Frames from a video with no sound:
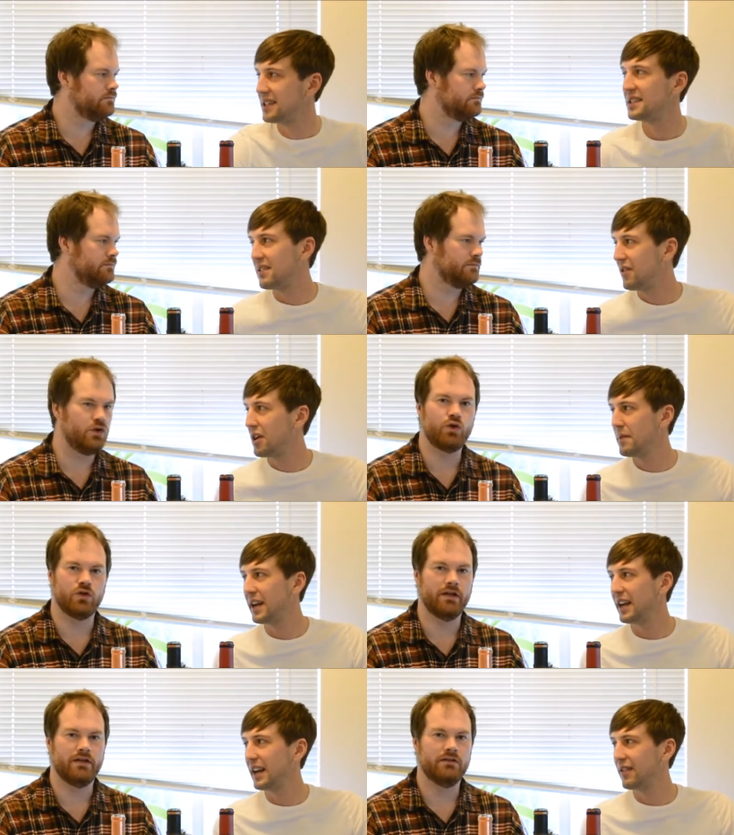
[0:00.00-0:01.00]
Speaker 1: since the very
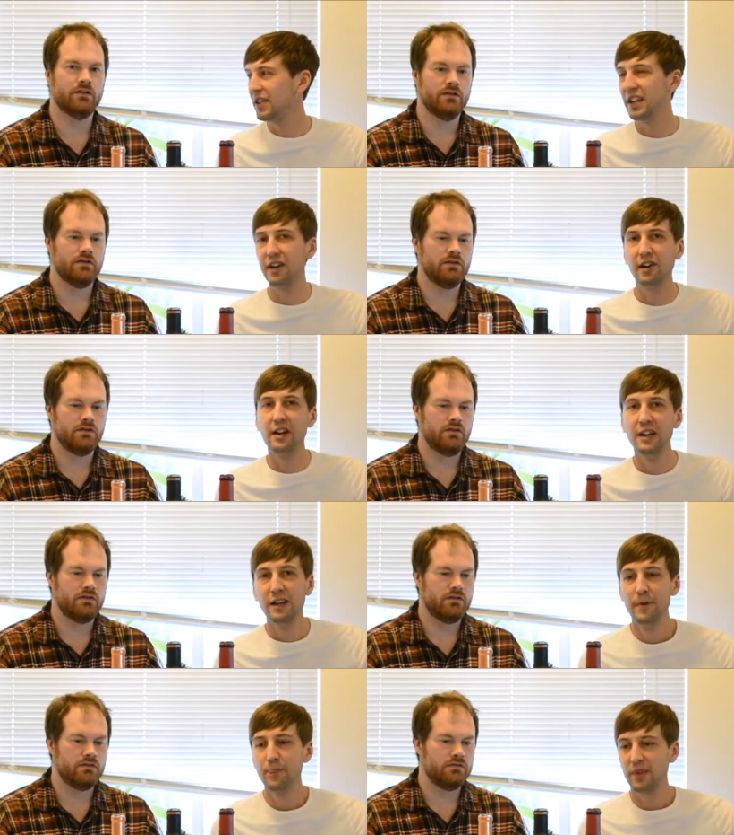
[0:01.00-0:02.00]
beginning of the year.
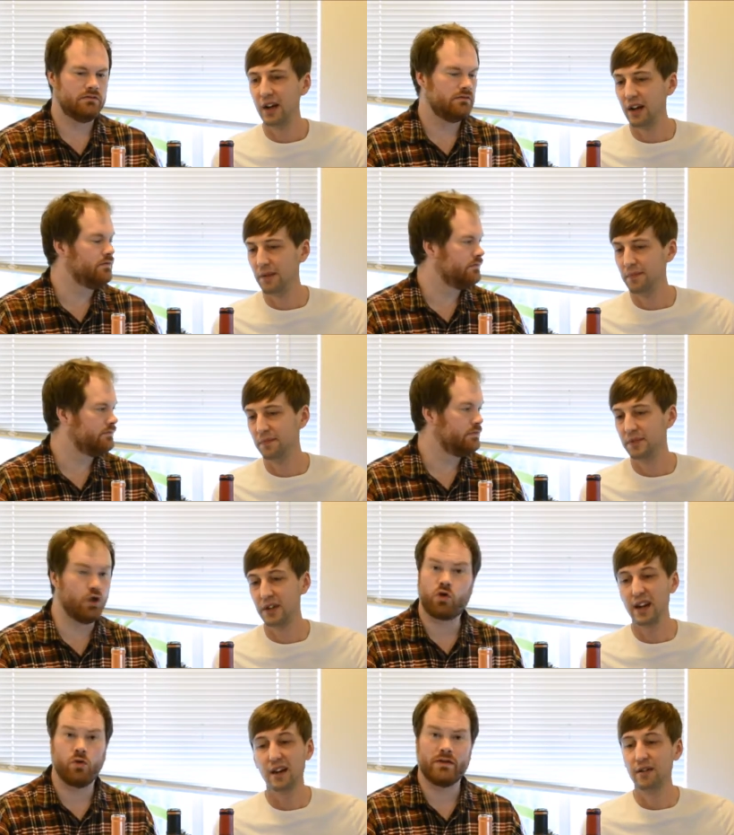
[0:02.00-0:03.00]

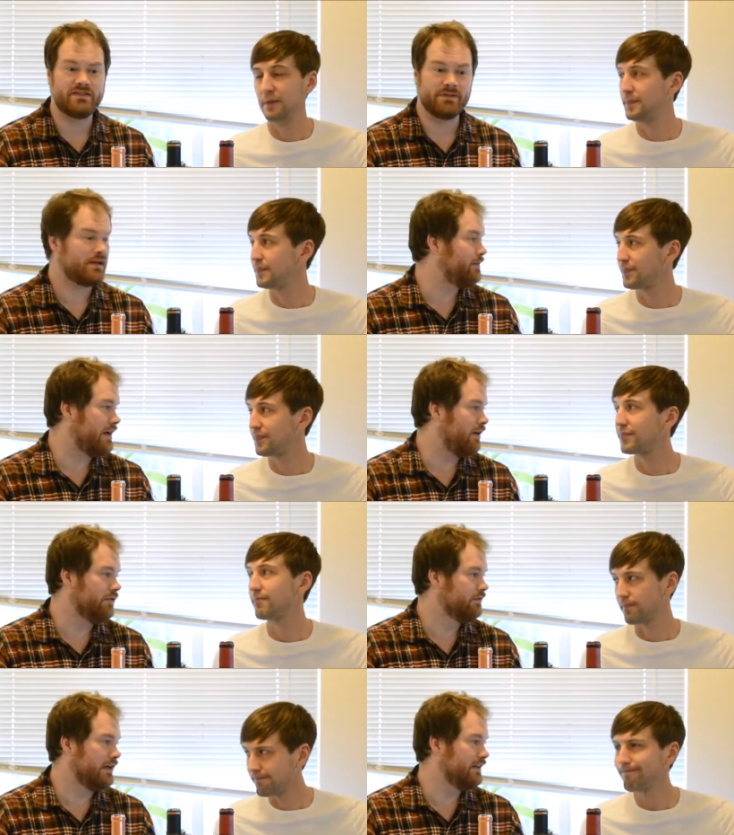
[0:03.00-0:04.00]
Local
Speaker 2: ones have been coming
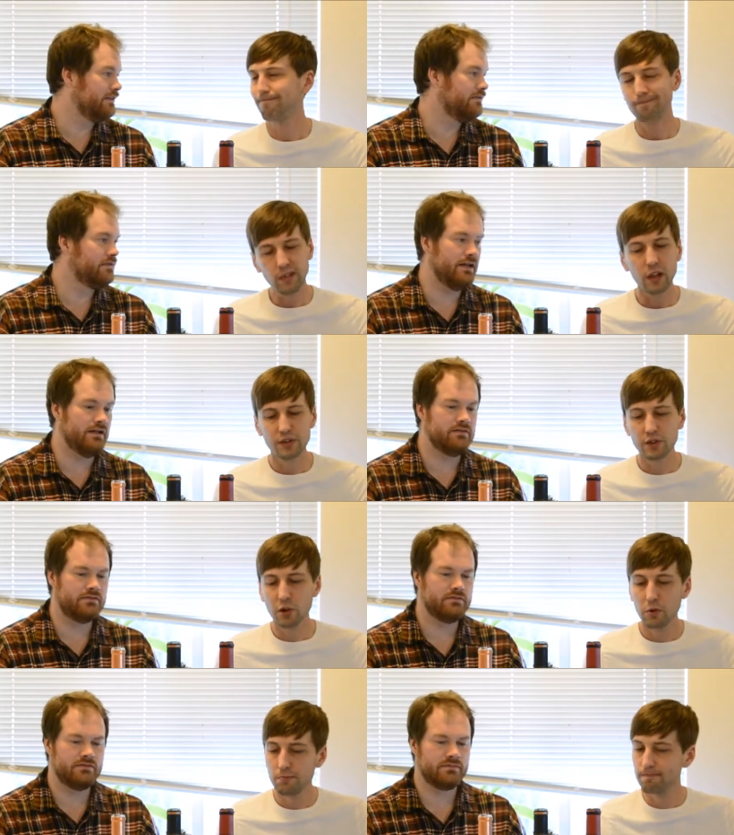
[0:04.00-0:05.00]
out, right? Yeah, it's
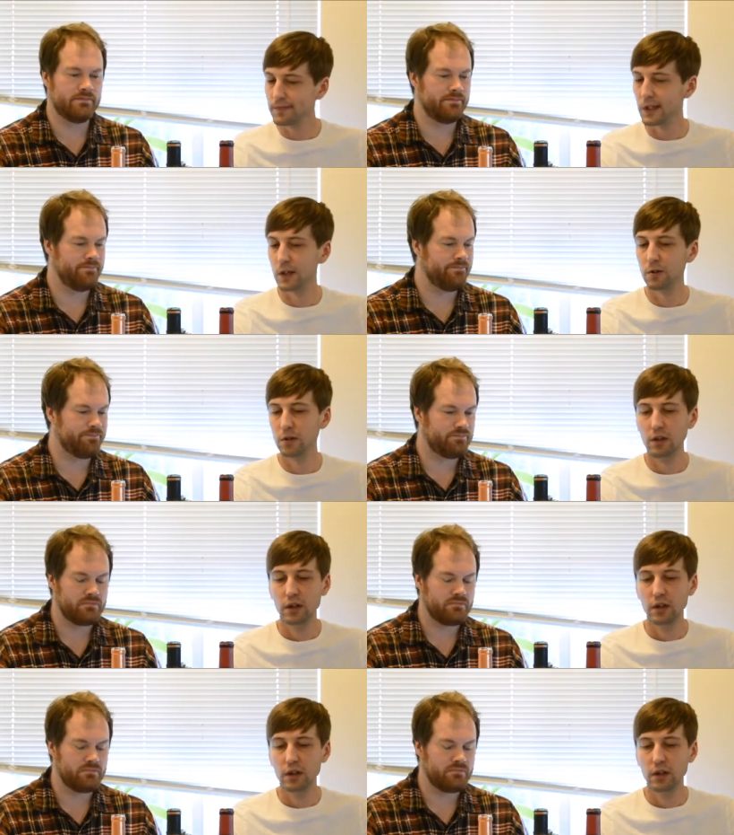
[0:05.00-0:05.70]
true. So,